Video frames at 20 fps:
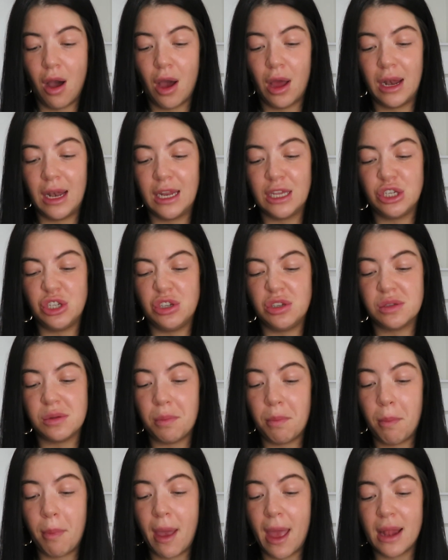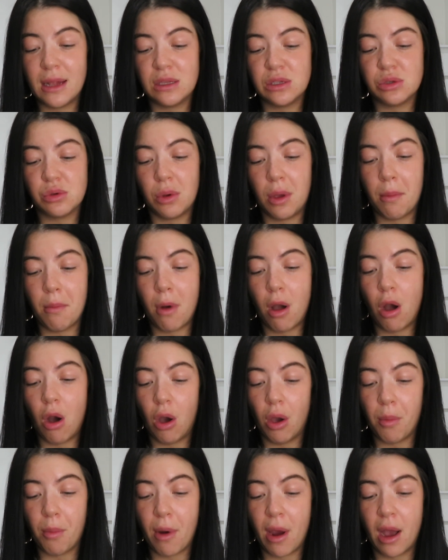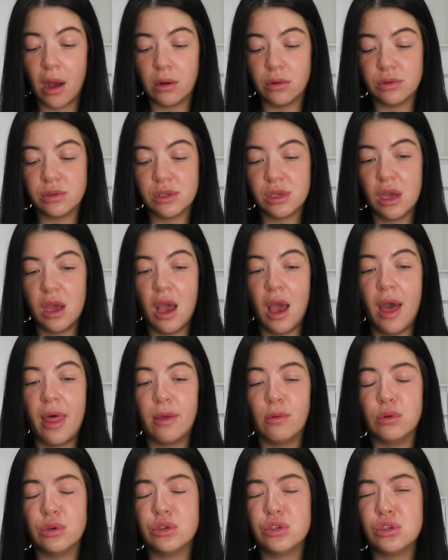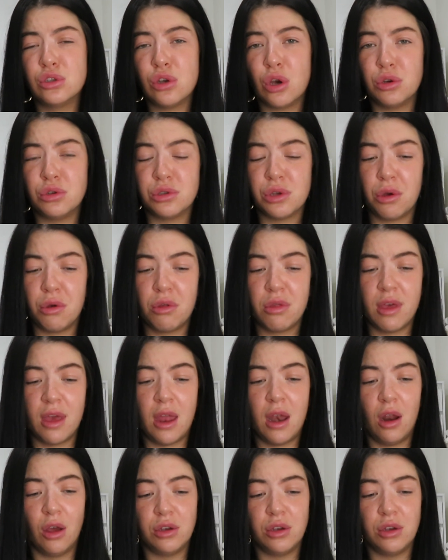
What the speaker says: I literally used to pencil in my eyebrows and they were so thin.